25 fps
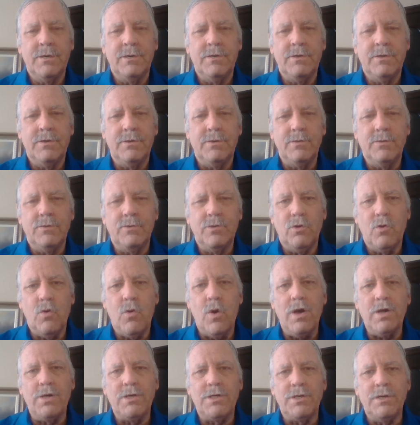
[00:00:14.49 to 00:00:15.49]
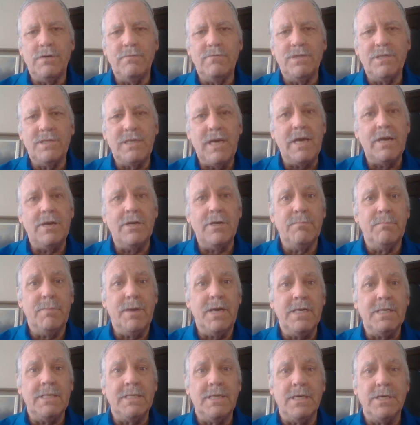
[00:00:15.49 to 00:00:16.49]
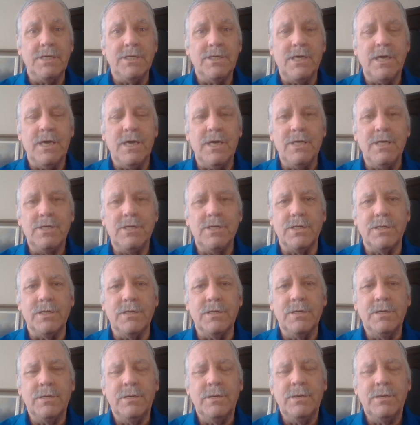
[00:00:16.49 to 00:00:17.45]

the question of standard-based education.